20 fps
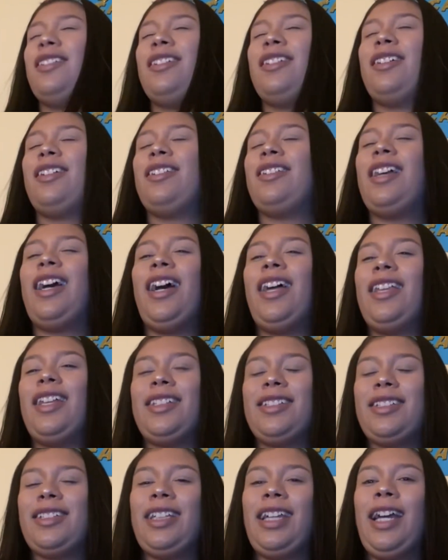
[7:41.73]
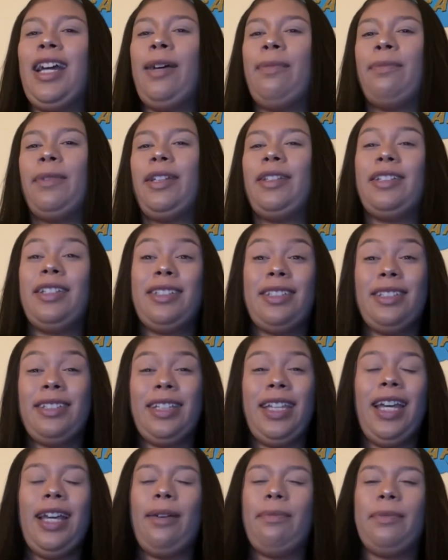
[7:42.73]
nah, that's cap. Like, this is
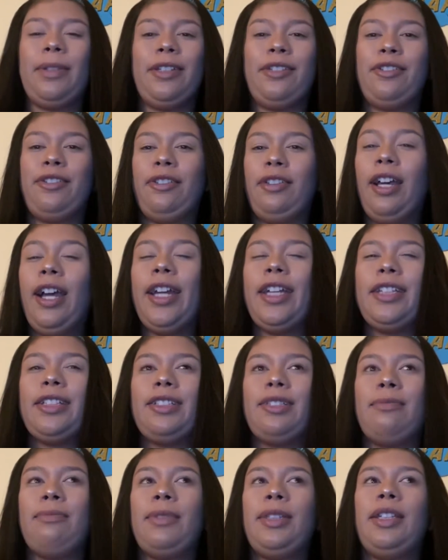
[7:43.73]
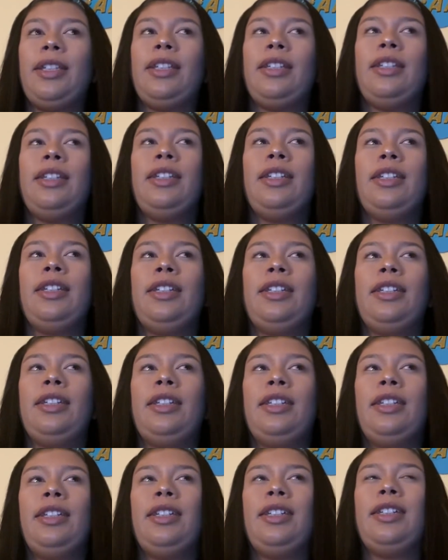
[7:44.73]
cap. Like, you're lying to me.
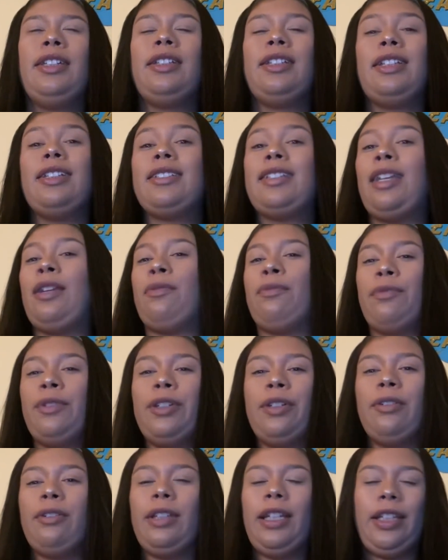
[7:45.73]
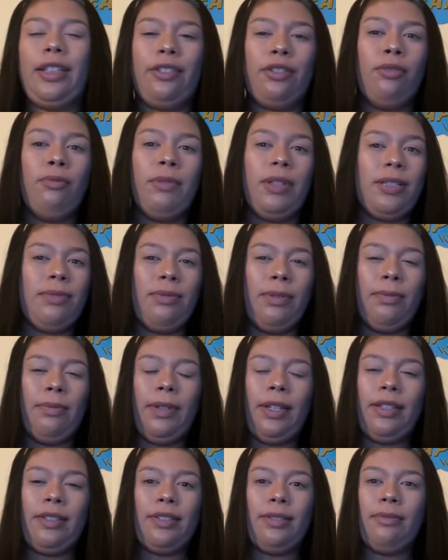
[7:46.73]
This ain't real. Like, you must be
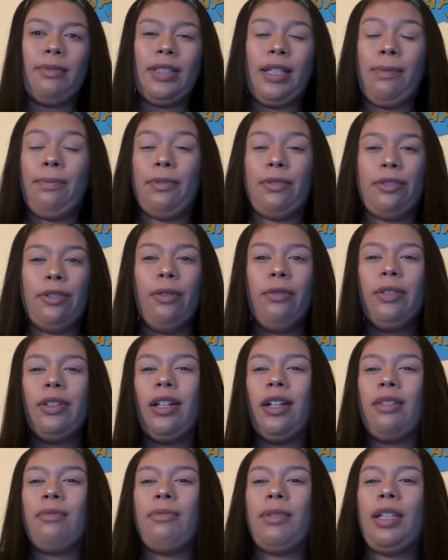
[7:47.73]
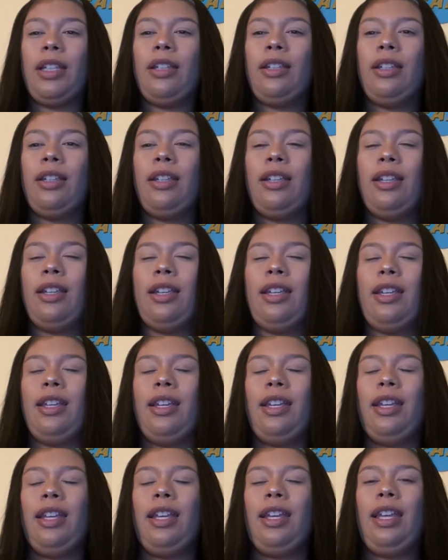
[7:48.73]
playing some type of joke on me.
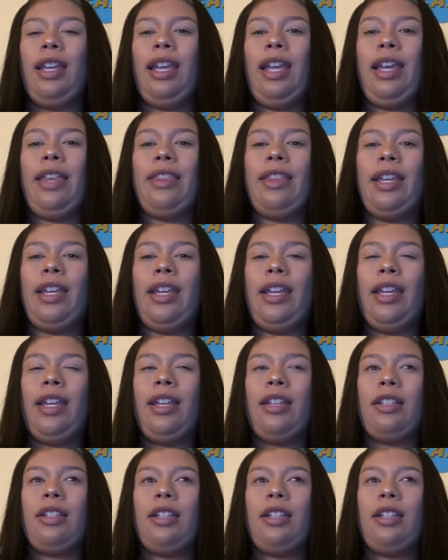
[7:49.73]
And then